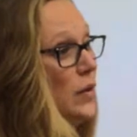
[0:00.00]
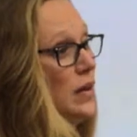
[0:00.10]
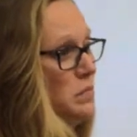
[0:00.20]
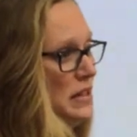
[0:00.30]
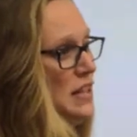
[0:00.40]
we
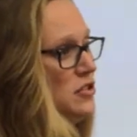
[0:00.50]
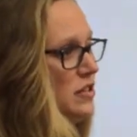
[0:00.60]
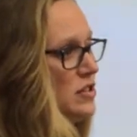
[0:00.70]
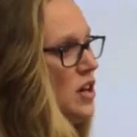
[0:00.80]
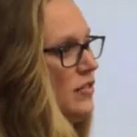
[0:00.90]
can
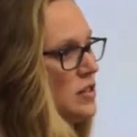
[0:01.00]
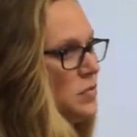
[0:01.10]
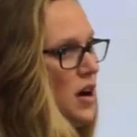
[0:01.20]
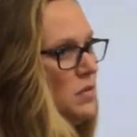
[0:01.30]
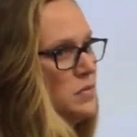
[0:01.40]
potentially solve these
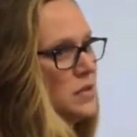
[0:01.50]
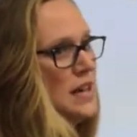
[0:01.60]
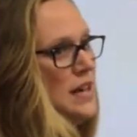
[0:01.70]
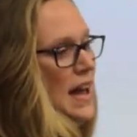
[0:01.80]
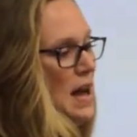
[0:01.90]
problems.
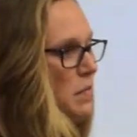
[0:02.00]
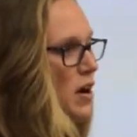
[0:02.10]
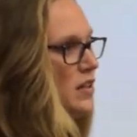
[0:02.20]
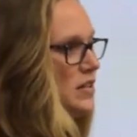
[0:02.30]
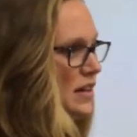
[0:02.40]
And
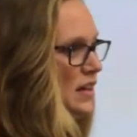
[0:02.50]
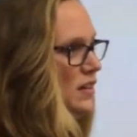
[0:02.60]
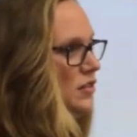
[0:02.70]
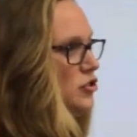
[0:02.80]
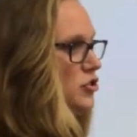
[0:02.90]

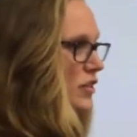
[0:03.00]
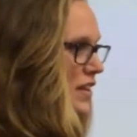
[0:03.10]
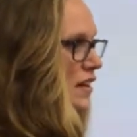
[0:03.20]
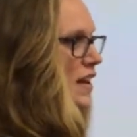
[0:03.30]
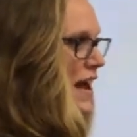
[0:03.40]
policy should
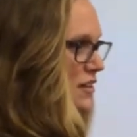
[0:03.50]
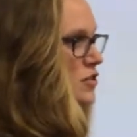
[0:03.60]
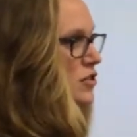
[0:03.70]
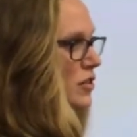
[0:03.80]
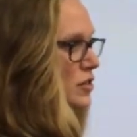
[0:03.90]
then
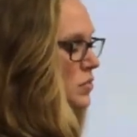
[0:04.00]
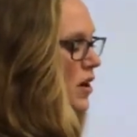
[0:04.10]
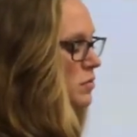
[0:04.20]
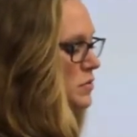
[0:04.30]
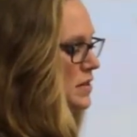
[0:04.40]
answer to those
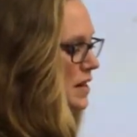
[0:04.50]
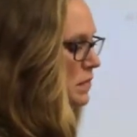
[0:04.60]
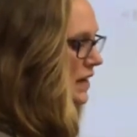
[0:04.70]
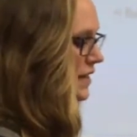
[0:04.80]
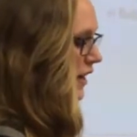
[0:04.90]
problems that
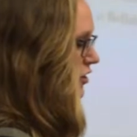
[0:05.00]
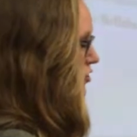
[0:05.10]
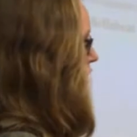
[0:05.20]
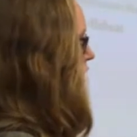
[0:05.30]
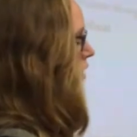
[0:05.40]
big tech can
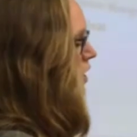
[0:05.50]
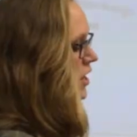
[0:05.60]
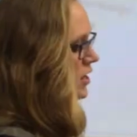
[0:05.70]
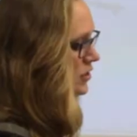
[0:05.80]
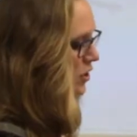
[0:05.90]
show.
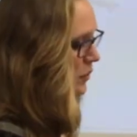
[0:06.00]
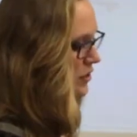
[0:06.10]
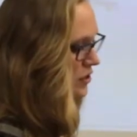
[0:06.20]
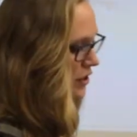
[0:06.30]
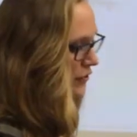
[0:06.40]
So I'm going to
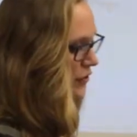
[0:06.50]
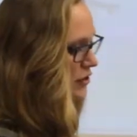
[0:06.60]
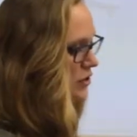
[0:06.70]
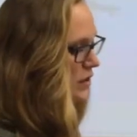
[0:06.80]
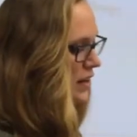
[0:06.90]
start
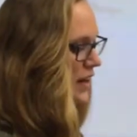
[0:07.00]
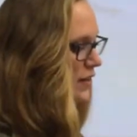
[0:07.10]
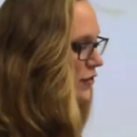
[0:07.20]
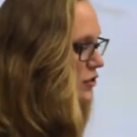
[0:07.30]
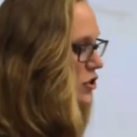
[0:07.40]
first with kind
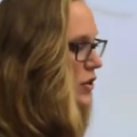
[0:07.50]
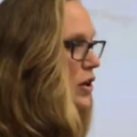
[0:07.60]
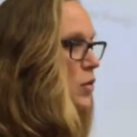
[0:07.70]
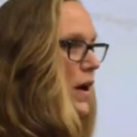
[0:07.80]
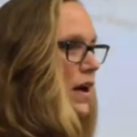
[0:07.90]
of showing
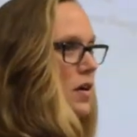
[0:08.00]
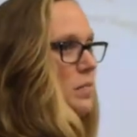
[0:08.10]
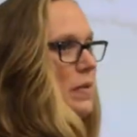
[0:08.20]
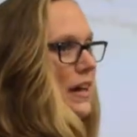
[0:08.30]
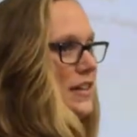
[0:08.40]
you where
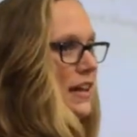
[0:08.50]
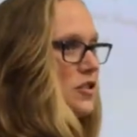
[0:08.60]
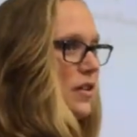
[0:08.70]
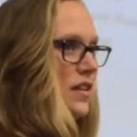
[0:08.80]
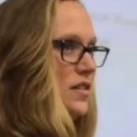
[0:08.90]
big tech
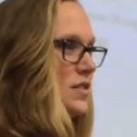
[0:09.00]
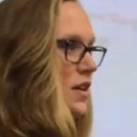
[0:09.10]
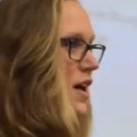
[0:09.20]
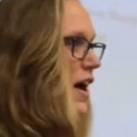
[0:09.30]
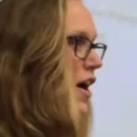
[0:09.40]
trends
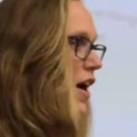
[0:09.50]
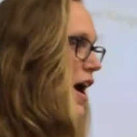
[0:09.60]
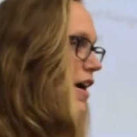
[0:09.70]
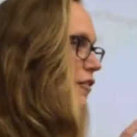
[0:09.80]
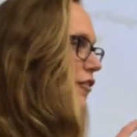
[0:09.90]

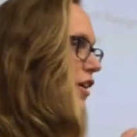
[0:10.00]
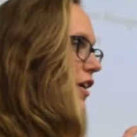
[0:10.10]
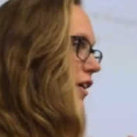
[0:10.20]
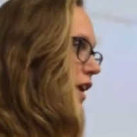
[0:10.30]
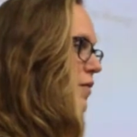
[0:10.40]

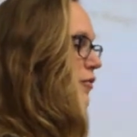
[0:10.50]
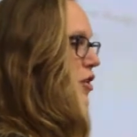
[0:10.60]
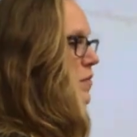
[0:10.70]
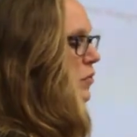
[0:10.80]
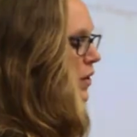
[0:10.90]
have come
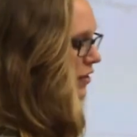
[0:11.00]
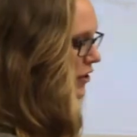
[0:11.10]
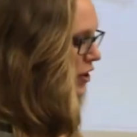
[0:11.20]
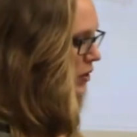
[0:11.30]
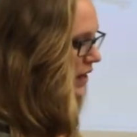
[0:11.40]
from and where
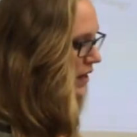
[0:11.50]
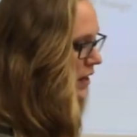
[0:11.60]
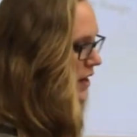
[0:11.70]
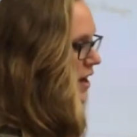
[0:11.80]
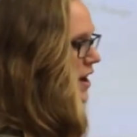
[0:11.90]
they're going.
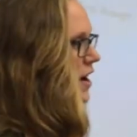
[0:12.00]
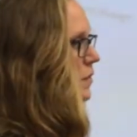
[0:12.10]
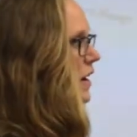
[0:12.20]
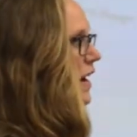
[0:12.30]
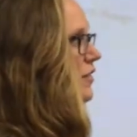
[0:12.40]

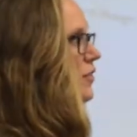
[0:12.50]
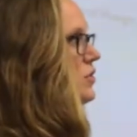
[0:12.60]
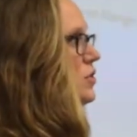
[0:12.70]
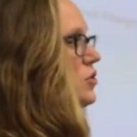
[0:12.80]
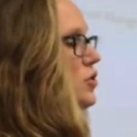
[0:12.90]
Kind of
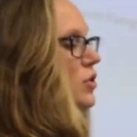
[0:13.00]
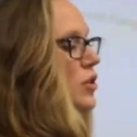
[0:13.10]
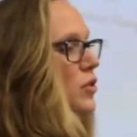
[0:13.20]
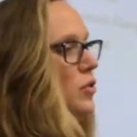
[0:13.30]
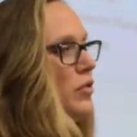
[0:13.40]
also show
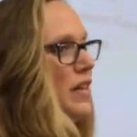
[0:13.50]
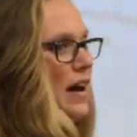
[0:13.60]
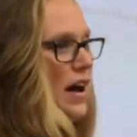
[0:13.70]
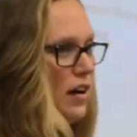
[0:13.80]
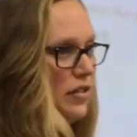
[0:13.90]
you the
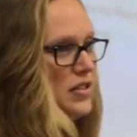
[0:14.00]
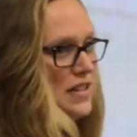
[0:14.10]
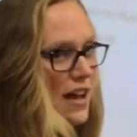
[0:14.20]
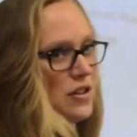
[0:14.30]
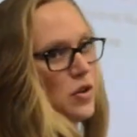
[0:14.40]
health
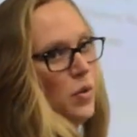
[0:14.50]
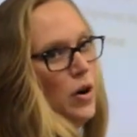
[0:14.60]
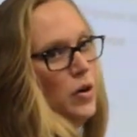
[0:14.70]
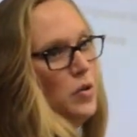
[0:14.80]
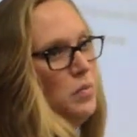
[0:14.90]
status
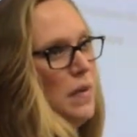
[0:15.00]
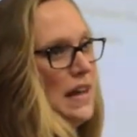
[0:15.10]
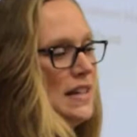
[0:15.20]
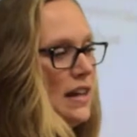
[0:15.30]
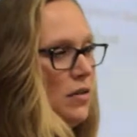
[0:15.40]
quo. My
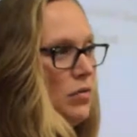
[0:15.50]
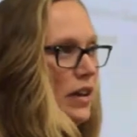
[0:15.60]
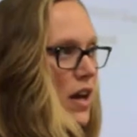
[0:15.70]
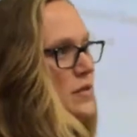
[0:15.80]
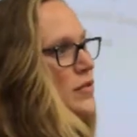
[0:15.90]
data really
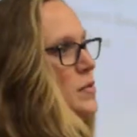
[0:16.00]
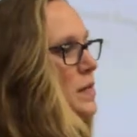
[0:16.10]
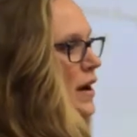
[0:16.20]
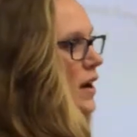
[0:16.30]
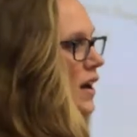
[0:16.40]
comes from
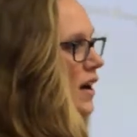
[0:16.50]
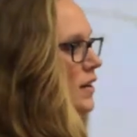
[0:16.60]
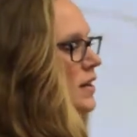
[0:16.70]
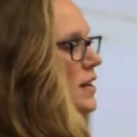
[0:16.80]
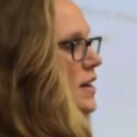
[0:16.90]
America.
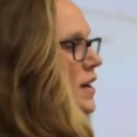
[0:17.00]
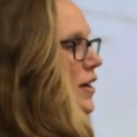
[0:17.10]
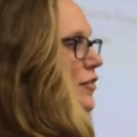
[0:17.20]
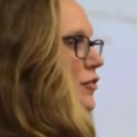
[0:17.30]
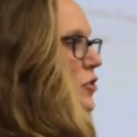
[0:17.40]

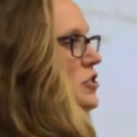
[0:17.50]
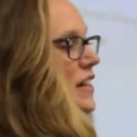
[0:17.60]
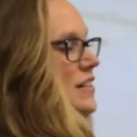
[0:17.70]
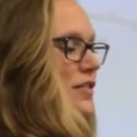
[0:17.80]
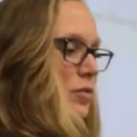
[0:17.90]
Unfortunately,
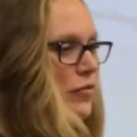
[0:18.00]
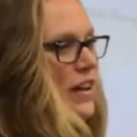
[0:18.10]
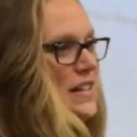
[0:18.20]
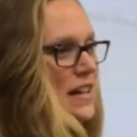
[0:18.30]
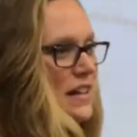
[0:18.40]
it's a
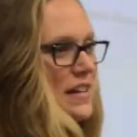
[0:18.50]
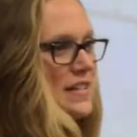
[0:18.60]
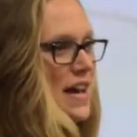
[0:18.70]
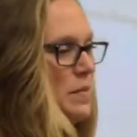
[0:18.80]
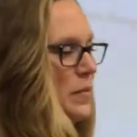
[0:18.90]
fantastic
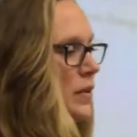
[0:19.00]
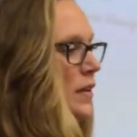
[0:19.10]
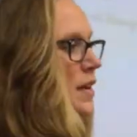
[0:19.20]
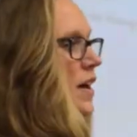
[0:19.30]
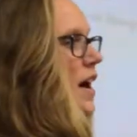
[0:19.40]
example,
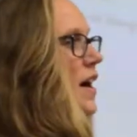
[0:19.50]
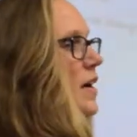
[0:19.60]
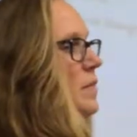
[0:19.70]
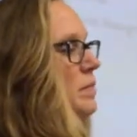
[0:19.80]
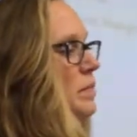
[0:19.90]

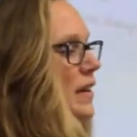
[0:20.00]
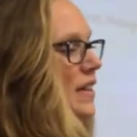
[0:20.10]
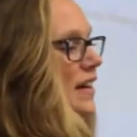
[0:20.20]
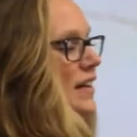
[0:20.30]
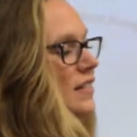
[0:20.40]
but
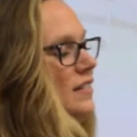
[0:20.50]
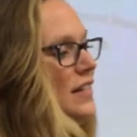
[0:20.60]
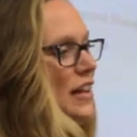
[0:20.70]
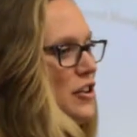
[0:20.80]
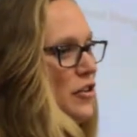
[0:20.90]
then
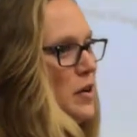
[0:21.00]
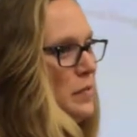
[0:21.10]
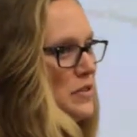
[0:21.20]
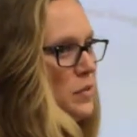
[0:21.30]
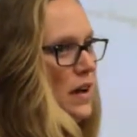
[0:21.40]
in Europe
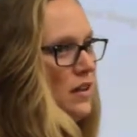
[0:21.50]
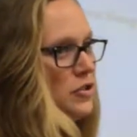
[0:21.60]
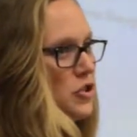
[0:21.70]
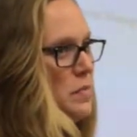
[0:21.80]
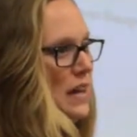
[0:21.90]
as well,
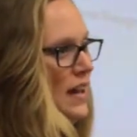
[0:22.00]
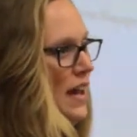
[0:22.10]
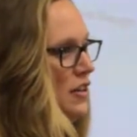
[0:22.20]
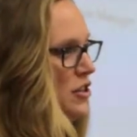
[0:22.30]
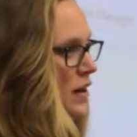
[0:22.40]
Germany
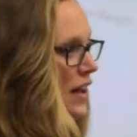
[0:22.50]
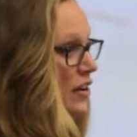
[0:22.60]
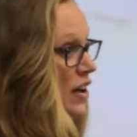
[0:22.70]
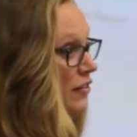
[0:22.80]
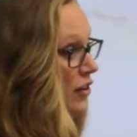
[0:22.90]
and UK are
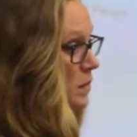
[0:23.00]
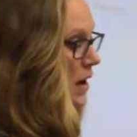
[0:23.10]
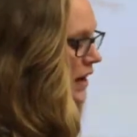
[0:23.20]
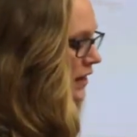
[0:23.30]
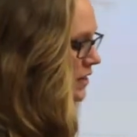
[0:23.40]
not far
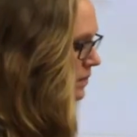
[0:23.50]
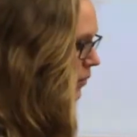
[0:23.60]
behind